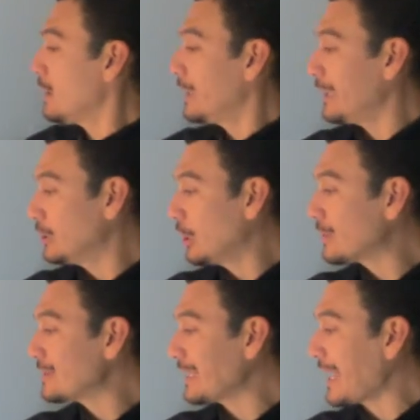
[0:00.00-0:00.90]
It
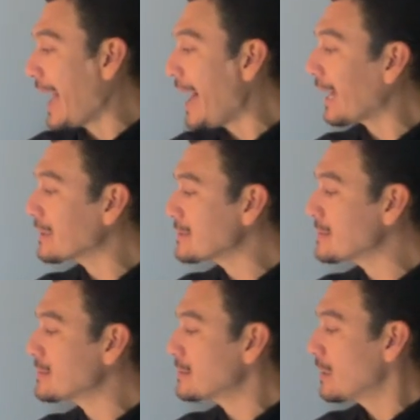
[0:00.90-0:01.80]
looks like
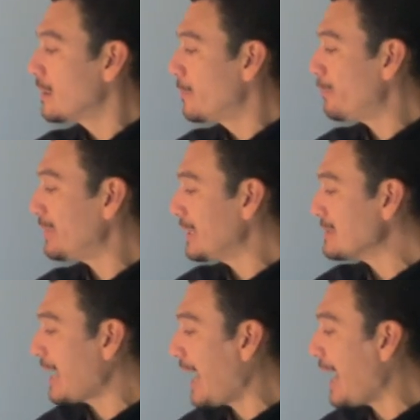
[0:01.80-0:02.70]
x
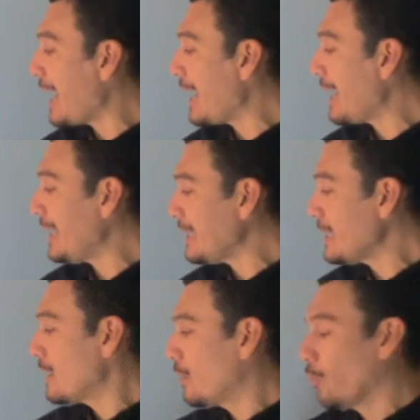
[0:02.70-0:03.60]
plus I,
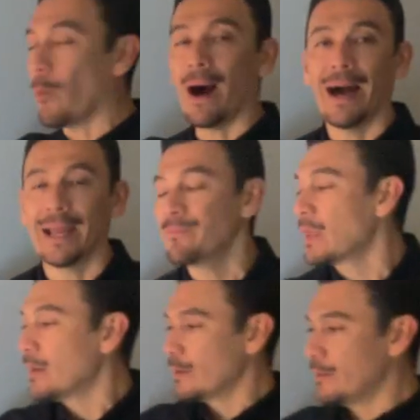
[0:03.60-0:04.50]
y.
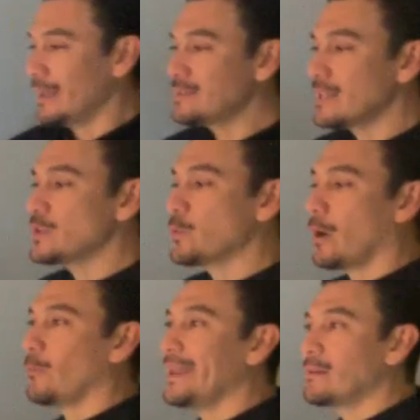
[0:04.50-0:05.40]
This is
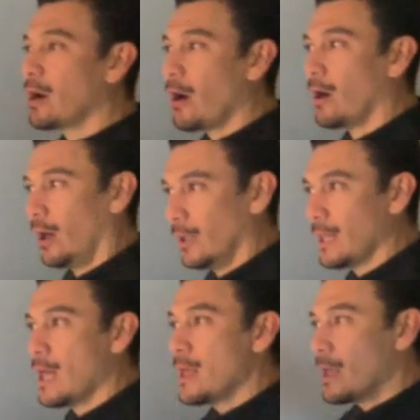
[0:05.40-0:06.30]
what we
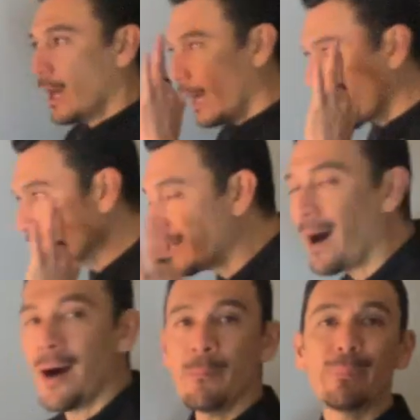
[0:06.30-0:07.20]
call a
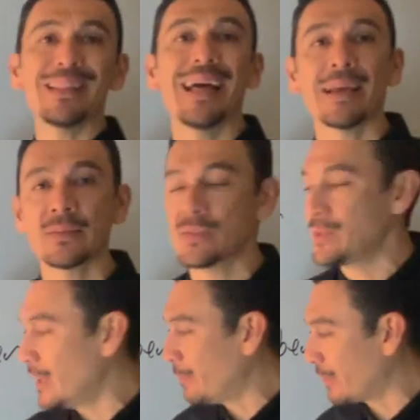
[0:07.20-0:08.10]
complex
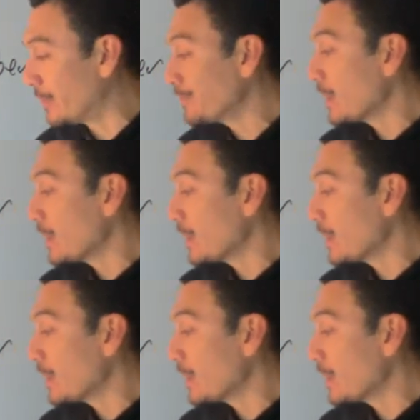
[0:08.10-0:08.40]
number,